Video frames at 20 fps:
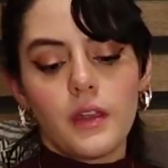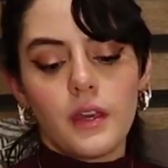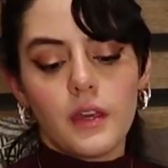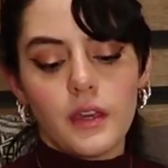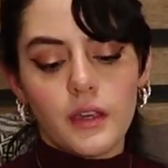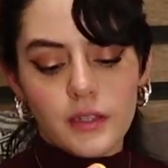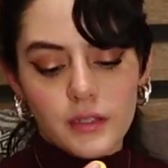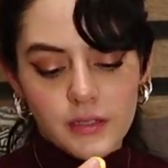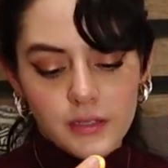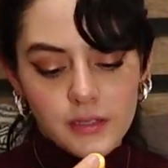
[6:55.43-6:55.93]

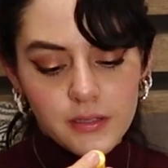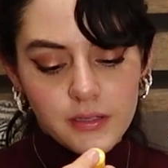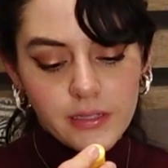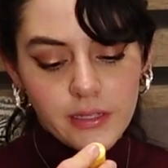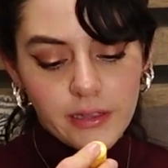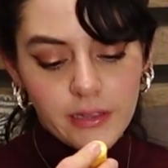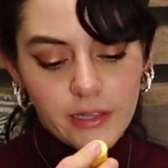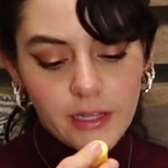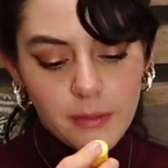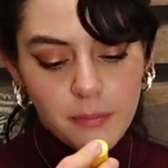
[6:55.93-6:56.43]

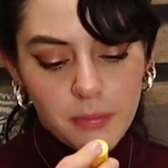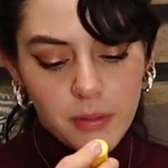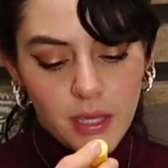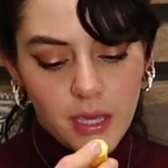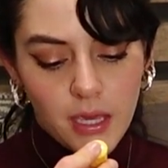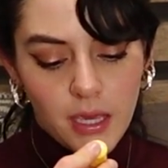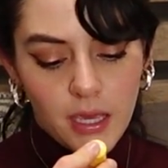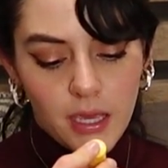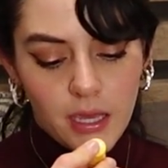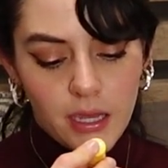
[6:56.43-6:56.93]
This lip
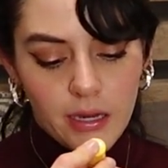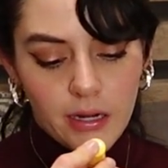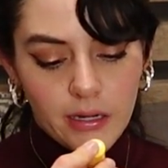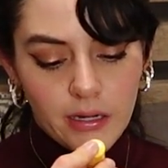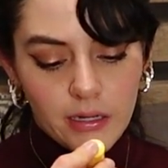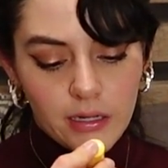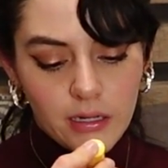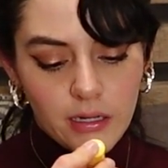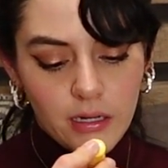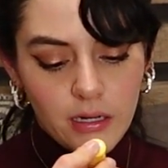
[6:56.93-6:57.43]

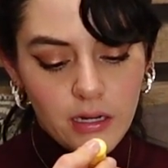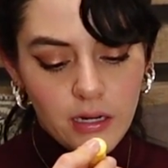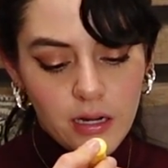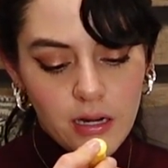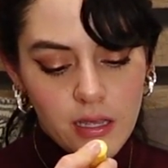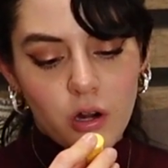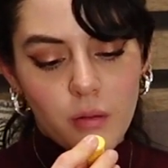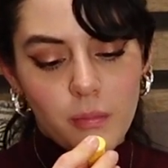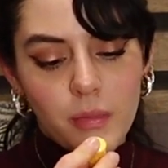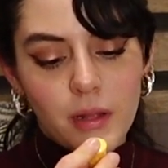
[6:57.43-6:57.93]
care
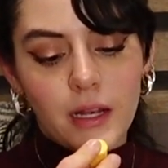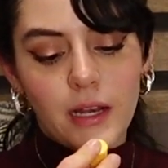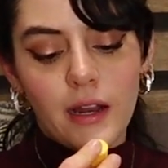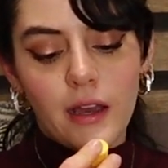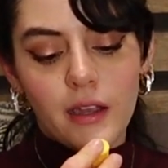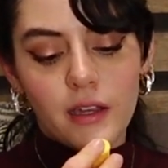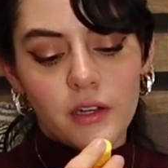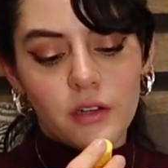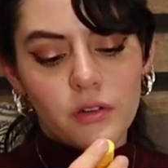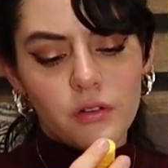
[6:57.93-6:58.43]
from
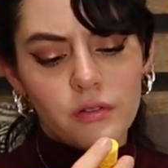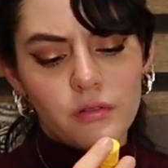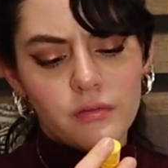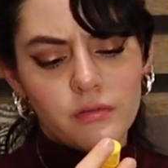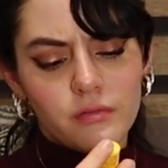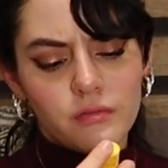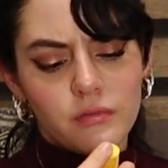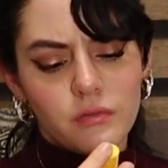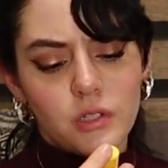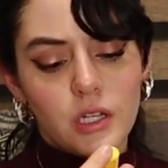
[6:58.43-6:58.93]
Lino.
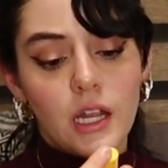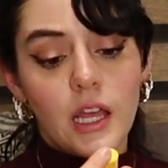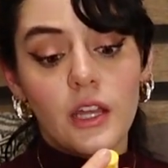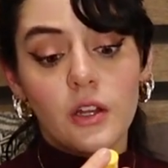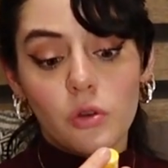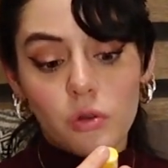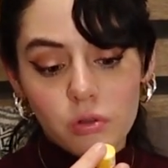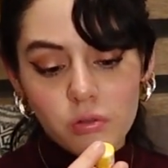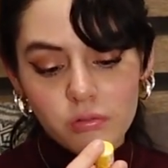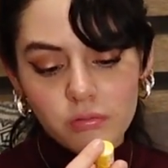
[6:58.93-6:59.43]

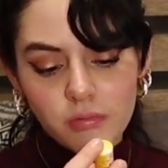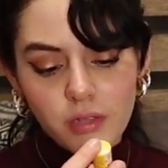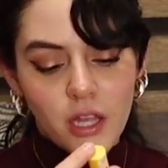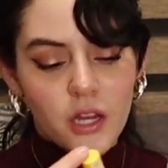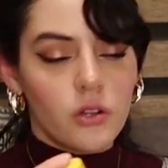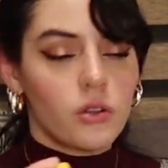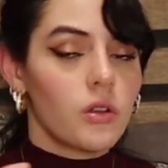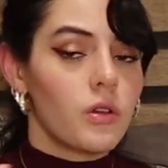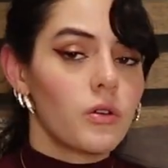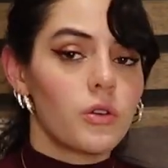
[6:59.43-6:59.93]
Lano,
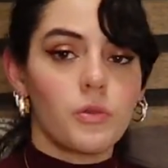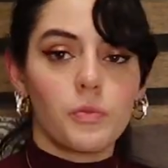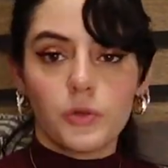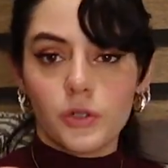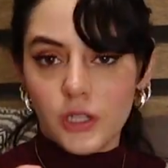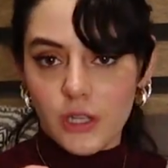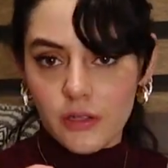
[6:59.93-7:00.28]
I don't know how you